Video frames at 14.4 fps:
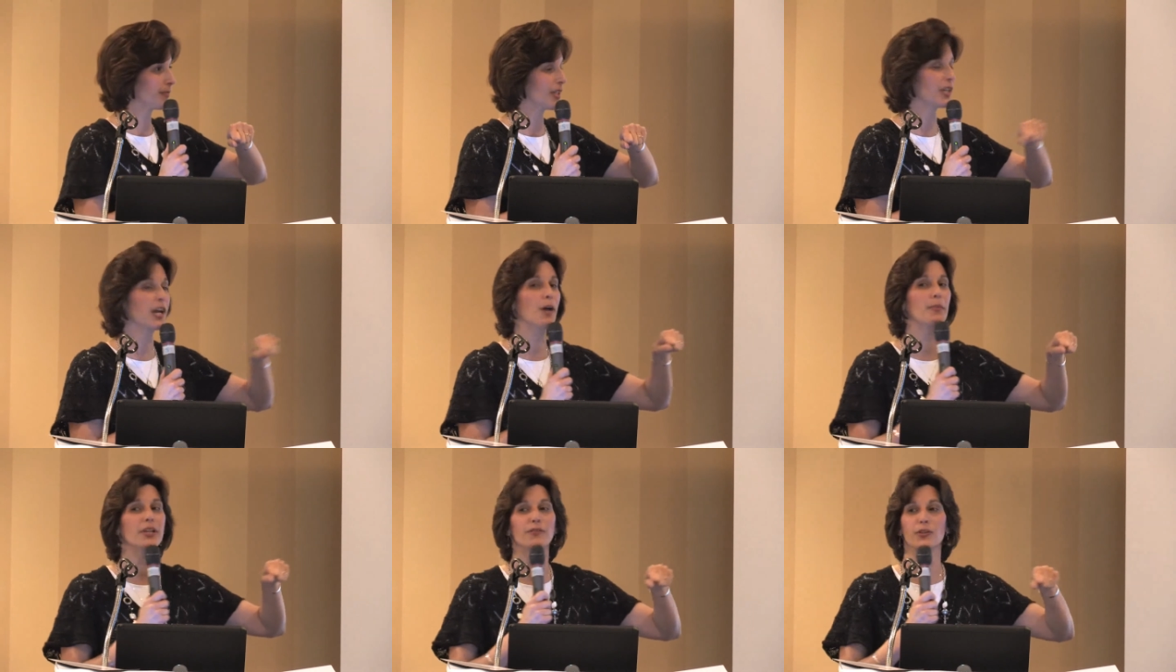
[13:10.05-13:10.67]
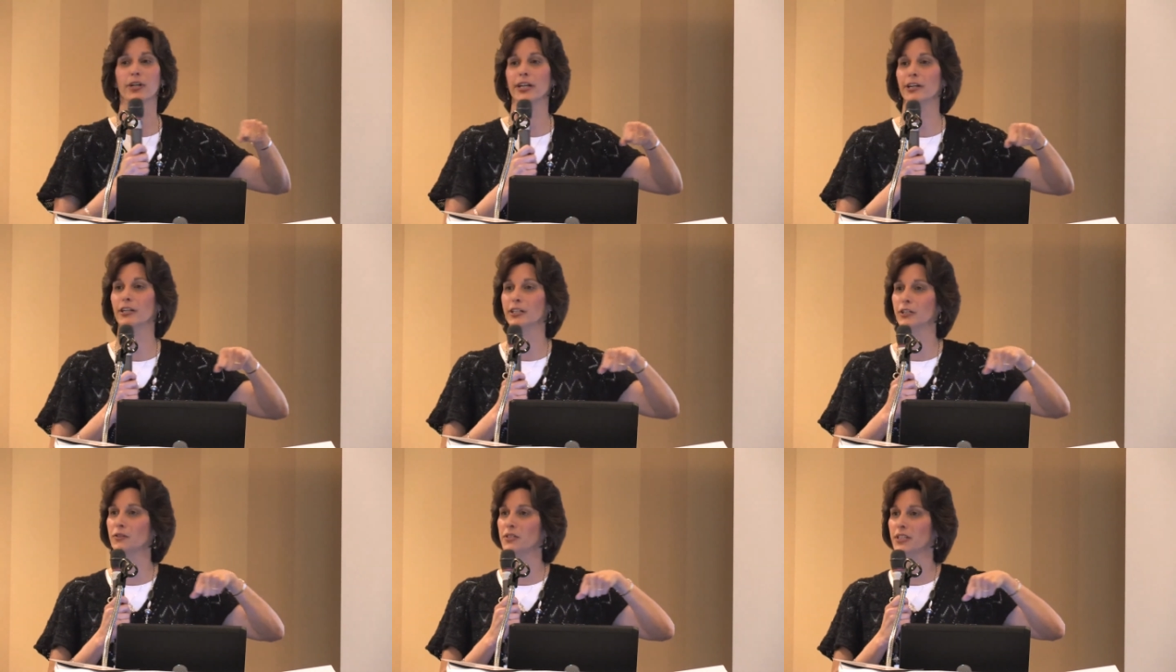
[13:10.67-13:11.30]
And how many of you here are
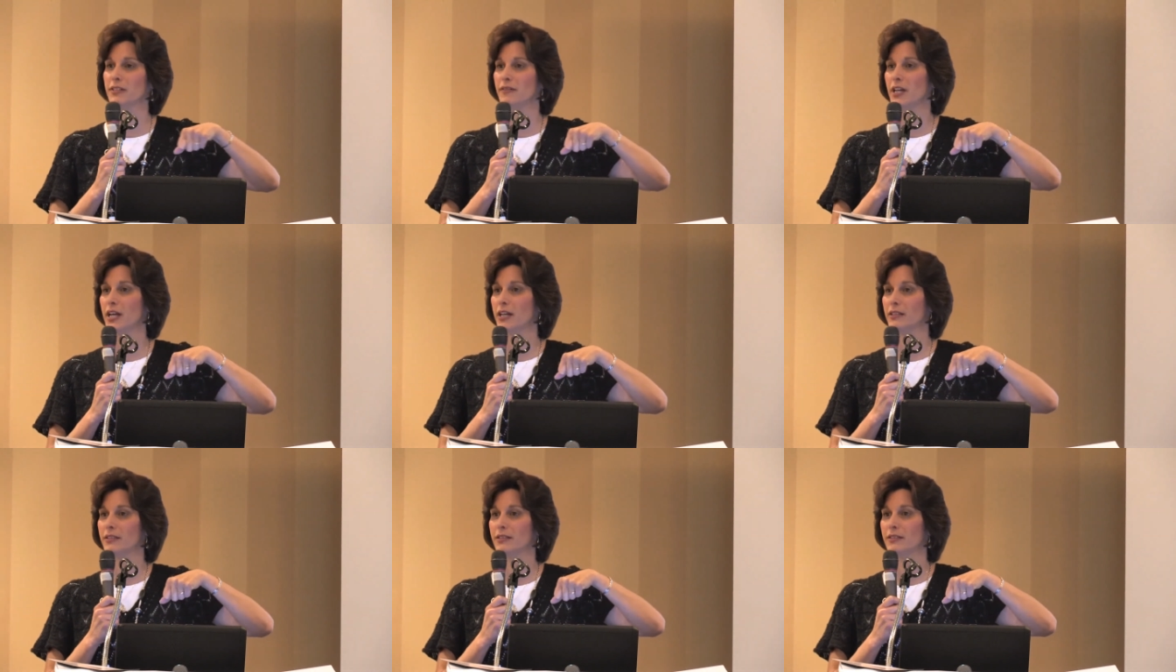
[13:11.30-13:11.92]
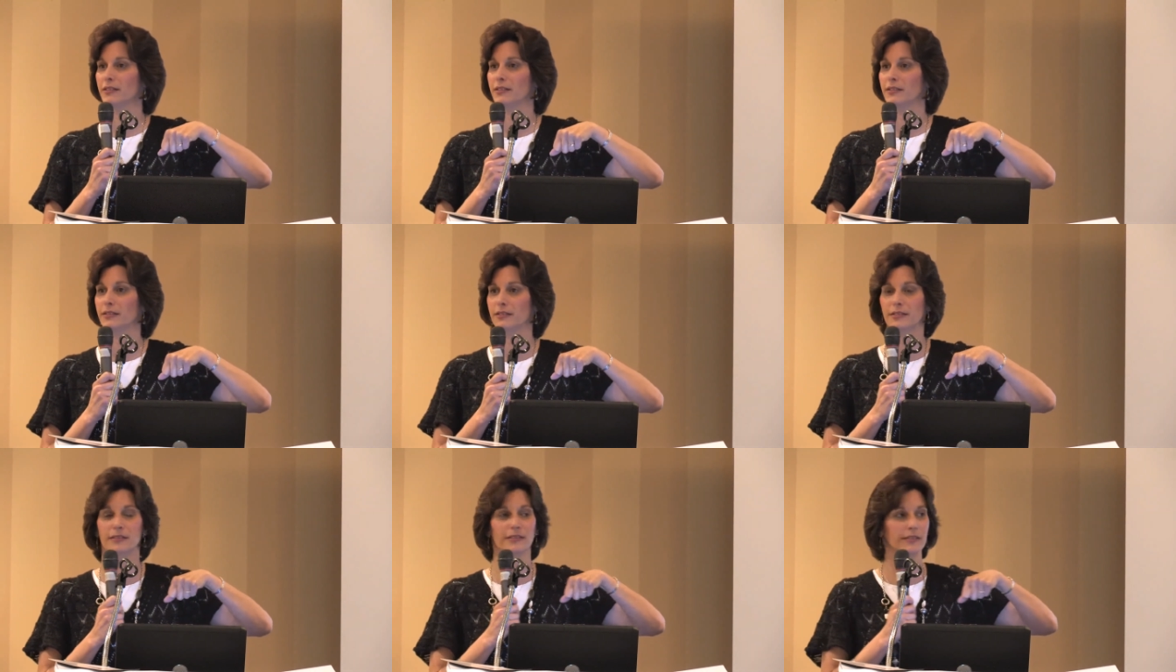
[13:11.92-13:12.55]
guilty of that?
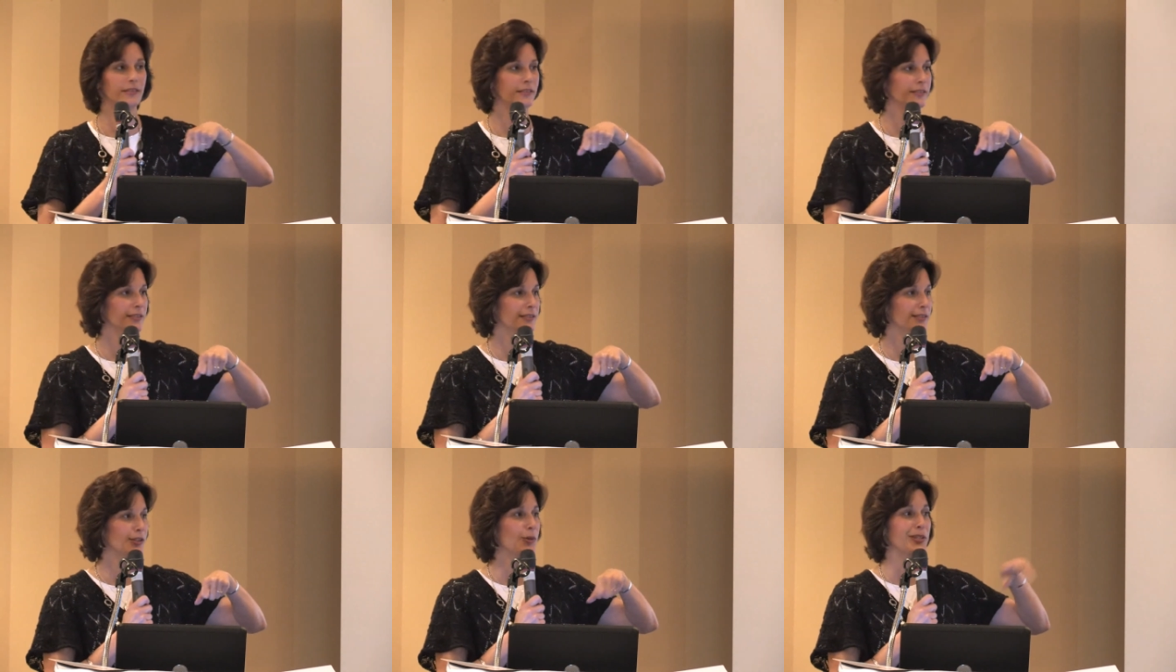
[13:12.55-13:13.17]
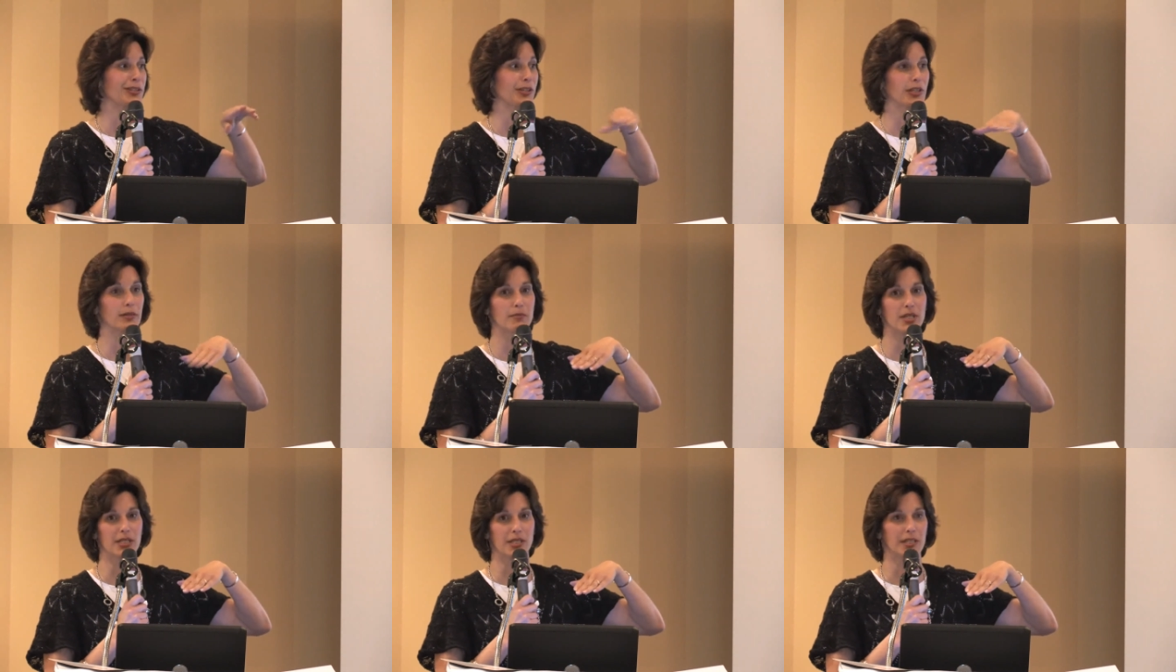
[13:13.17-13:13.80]
Nobody's going to
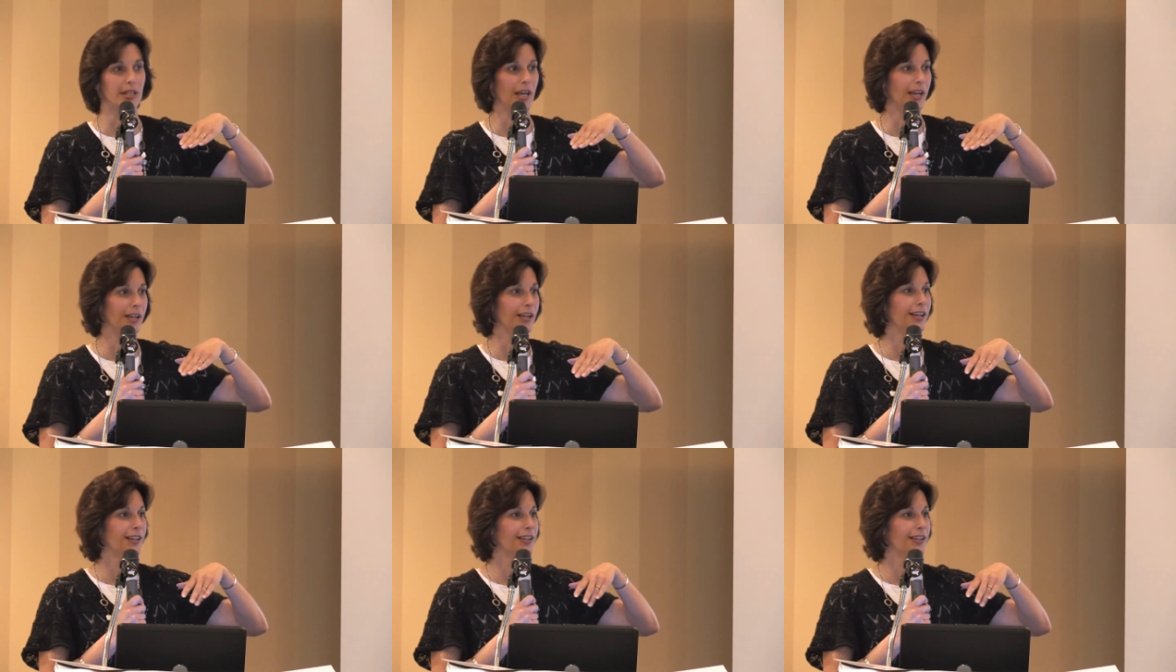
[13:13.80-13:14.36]
admit to that.